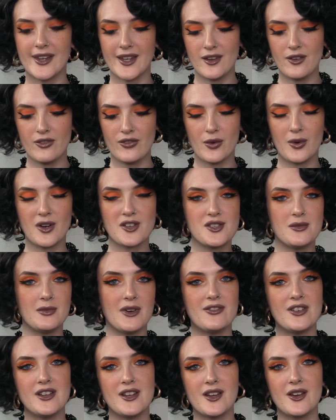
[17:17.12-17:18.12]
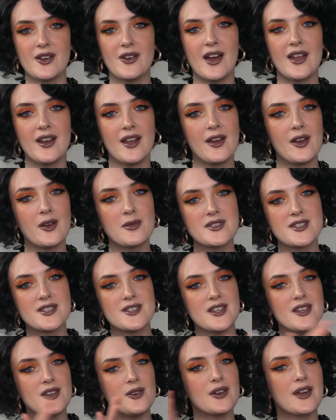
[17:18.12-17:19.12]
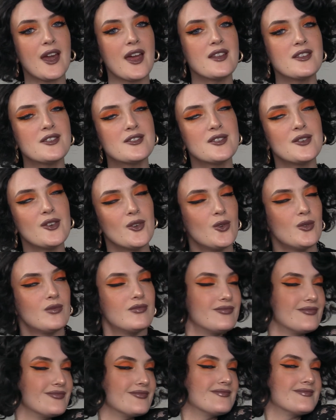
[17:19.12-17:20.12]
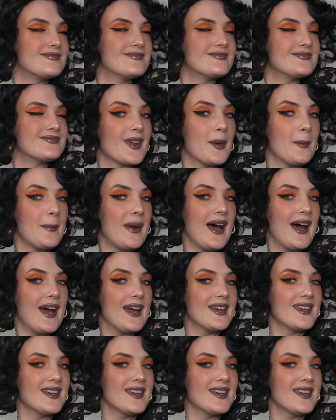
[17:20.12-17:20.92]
you for watching my video and I hope to see you again soon. Bye.